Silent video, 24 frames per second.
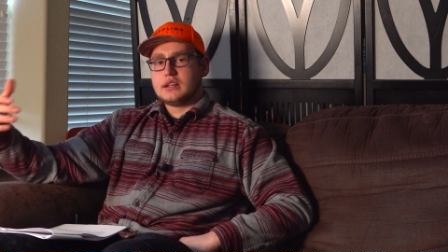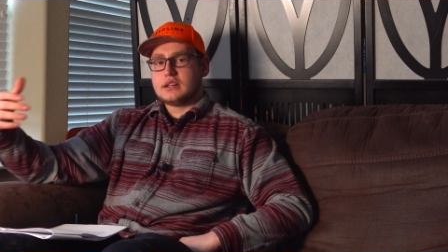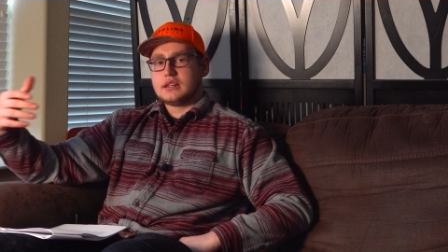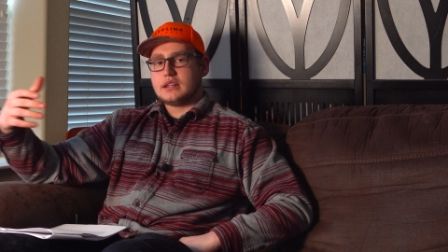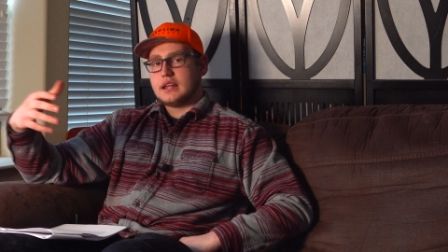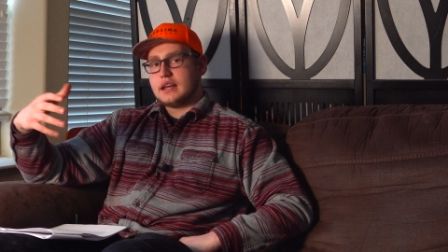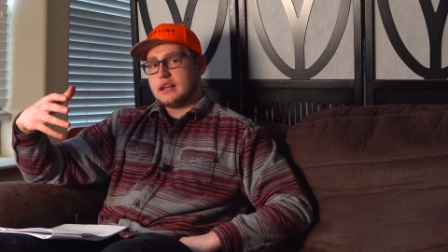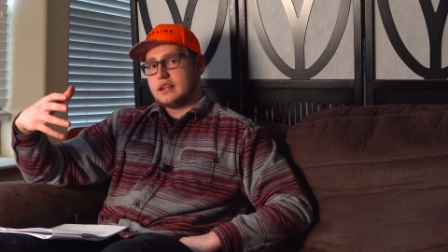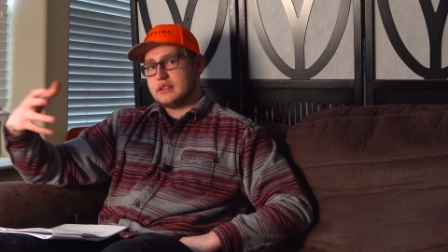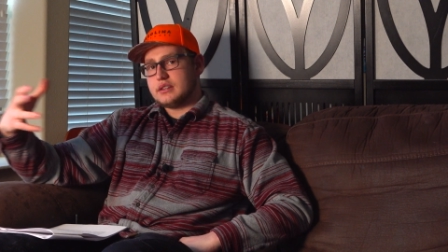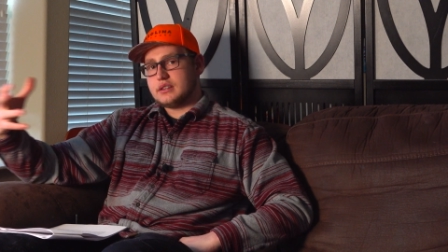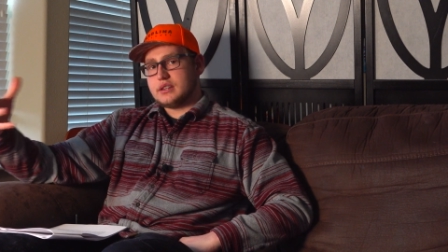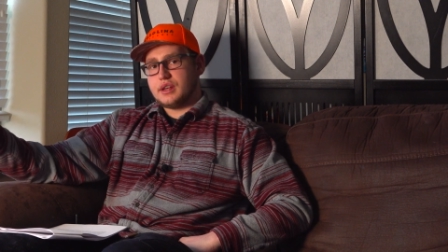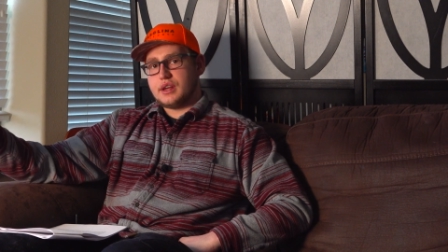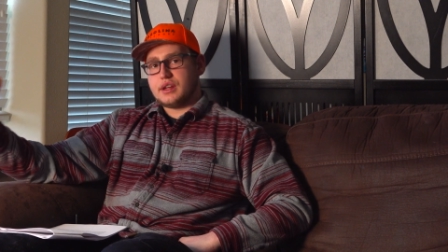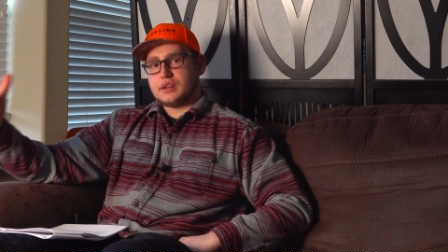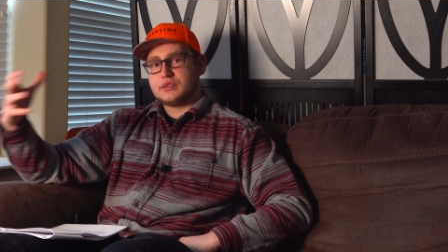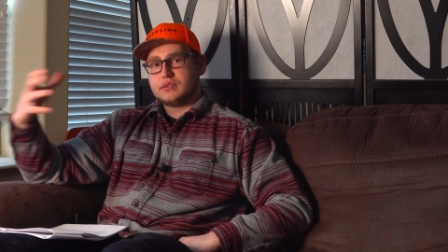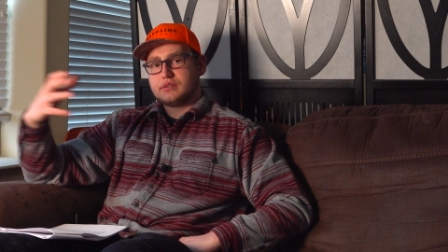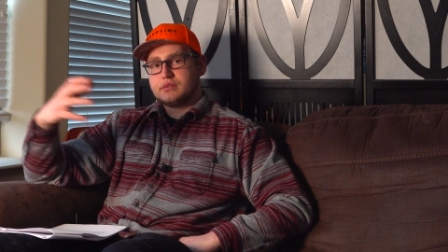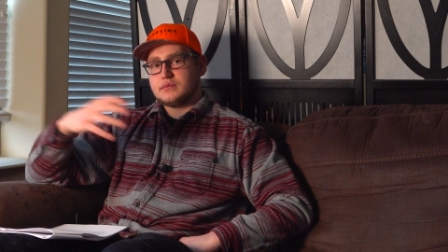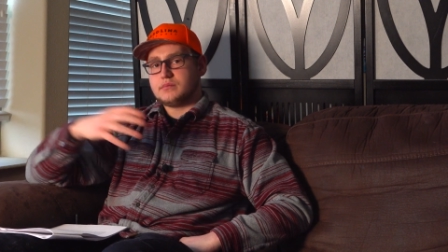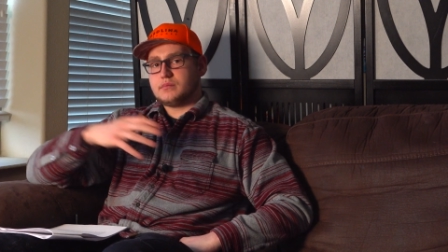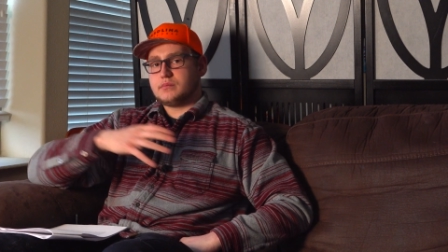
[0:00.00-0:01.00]

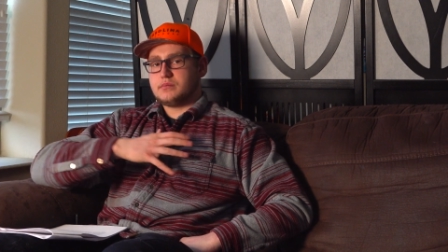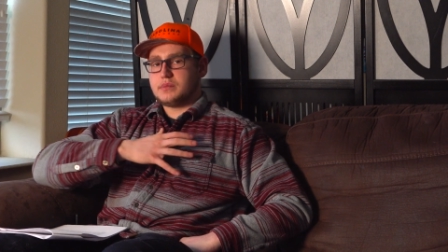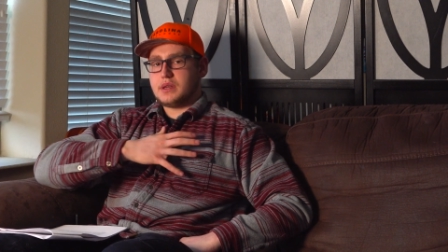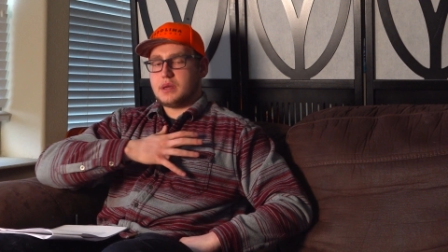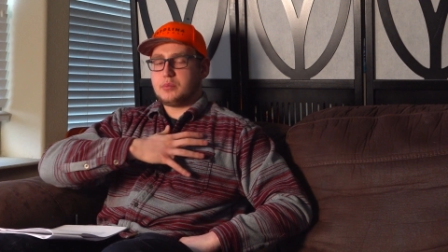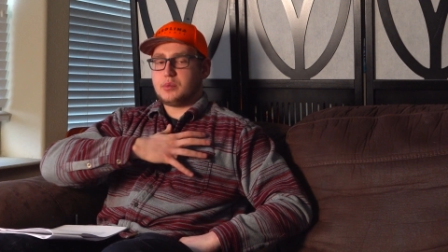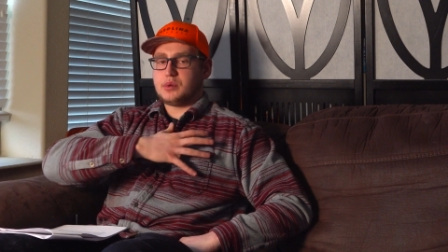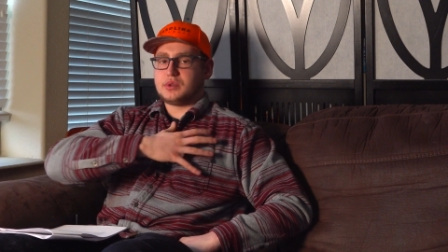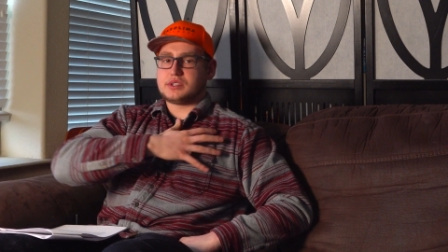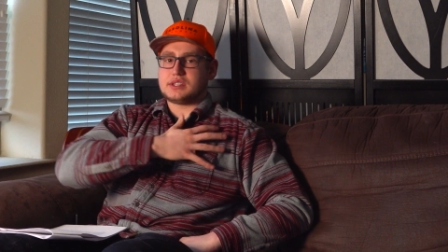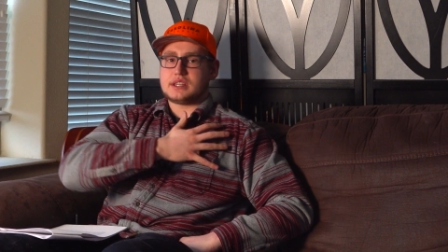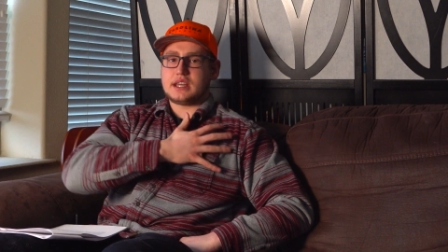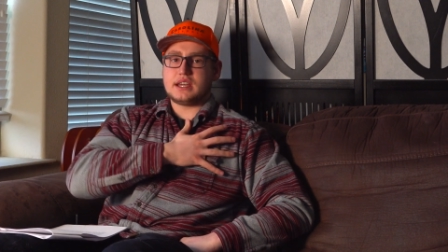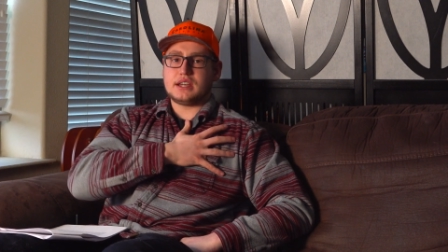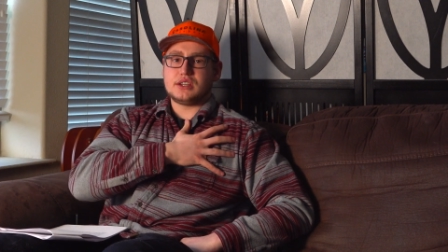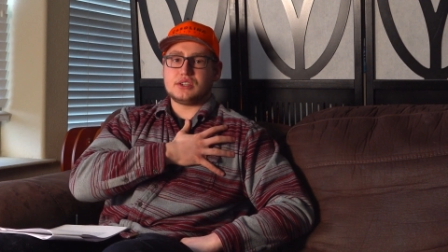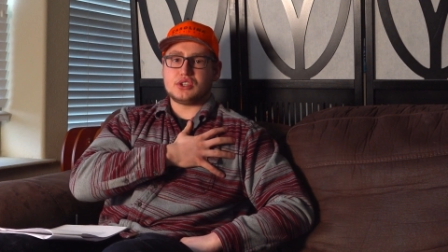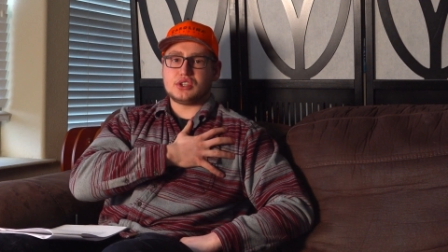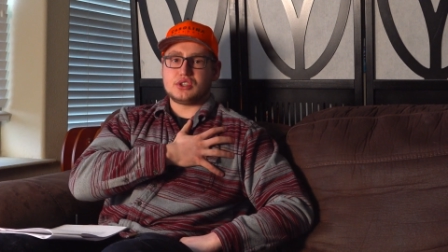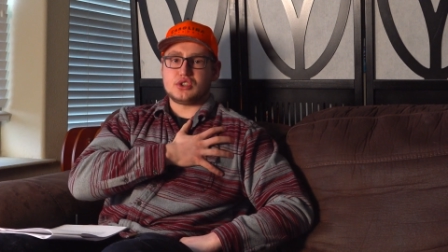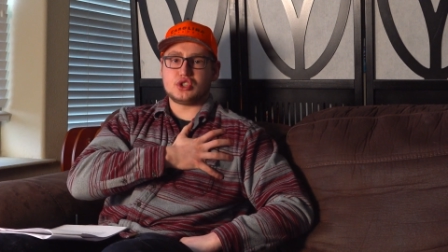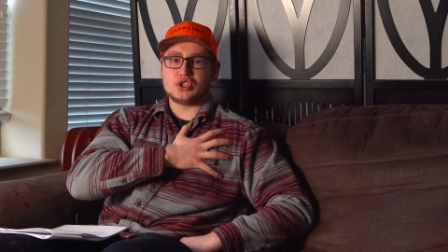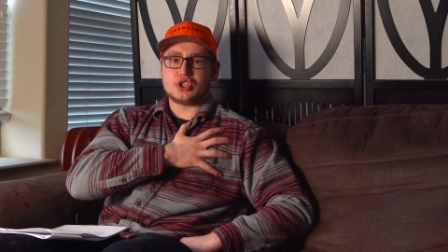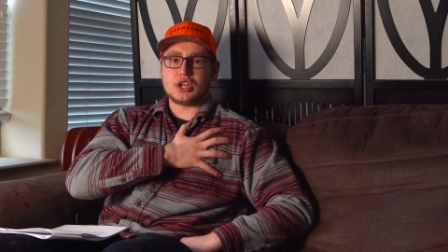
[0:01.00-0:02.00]
that people say
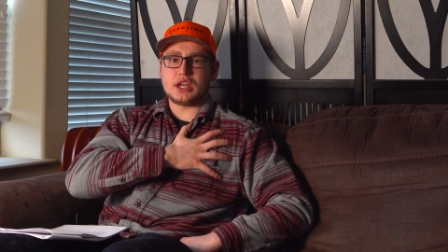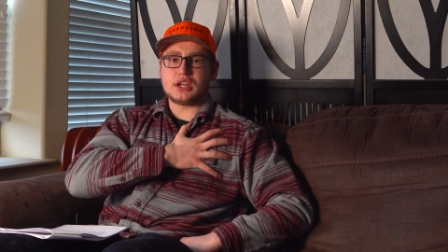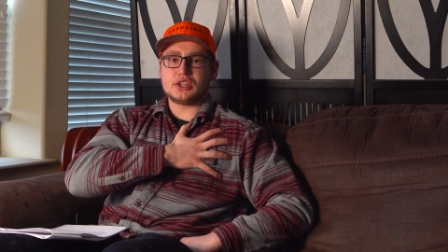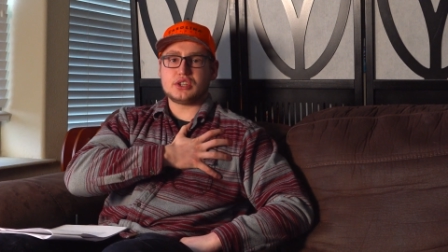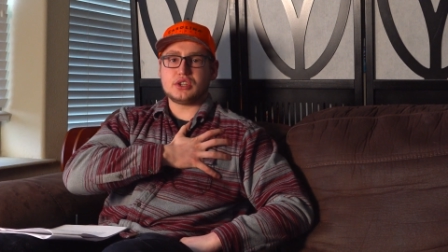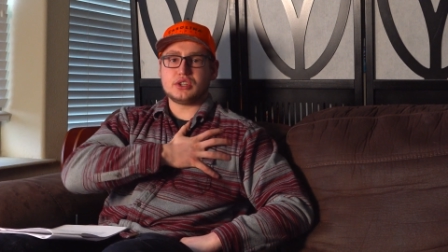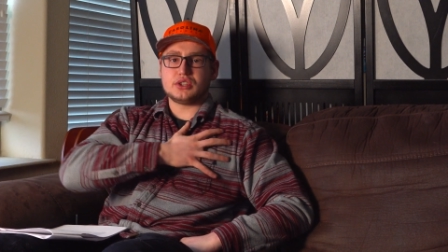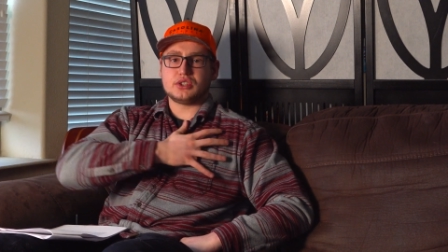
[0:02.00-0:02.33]
just shakes